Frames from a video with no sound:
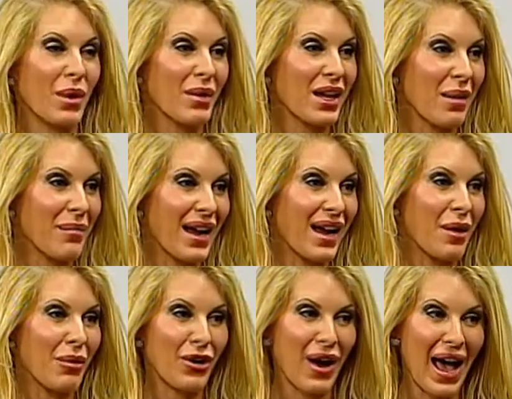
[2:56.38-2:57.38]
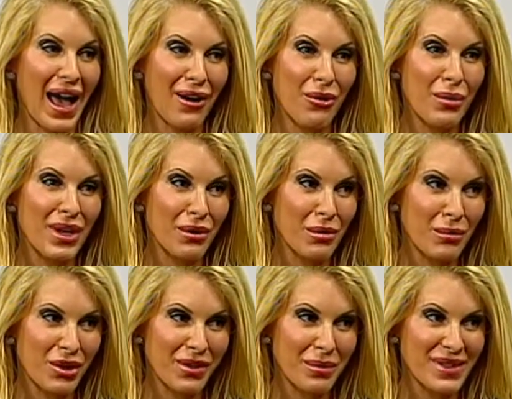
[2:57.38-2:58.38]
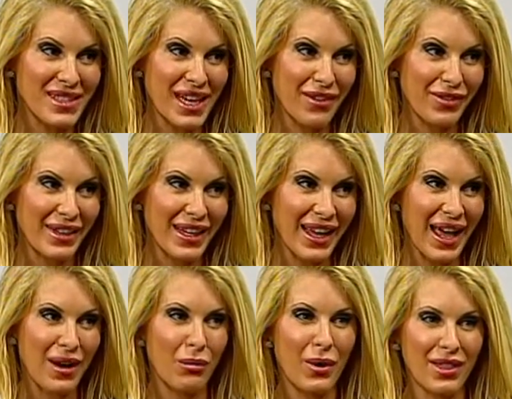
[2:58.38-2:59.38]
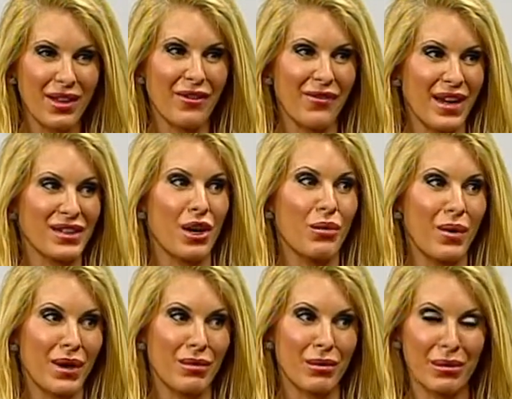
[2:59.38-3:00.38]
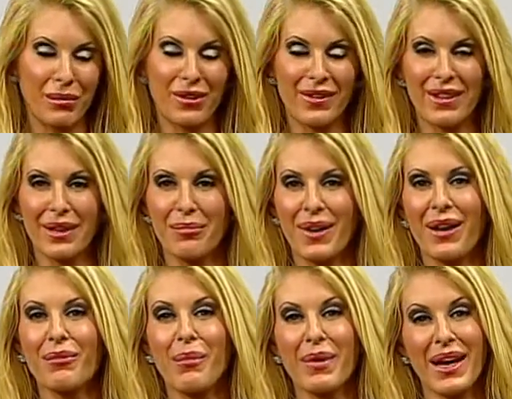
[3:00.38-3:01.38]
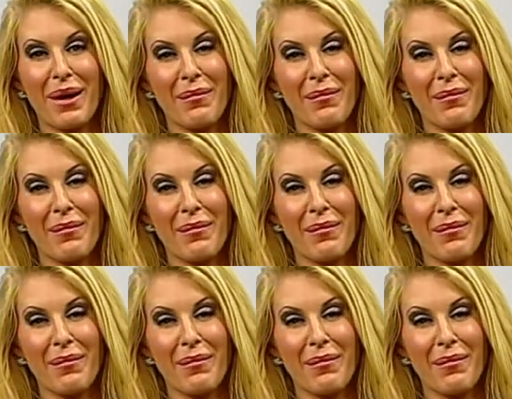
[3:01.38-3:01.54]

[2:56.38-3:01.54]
we come back, I want to know how we can remove them safely and what the effects are when we're removing them. When we come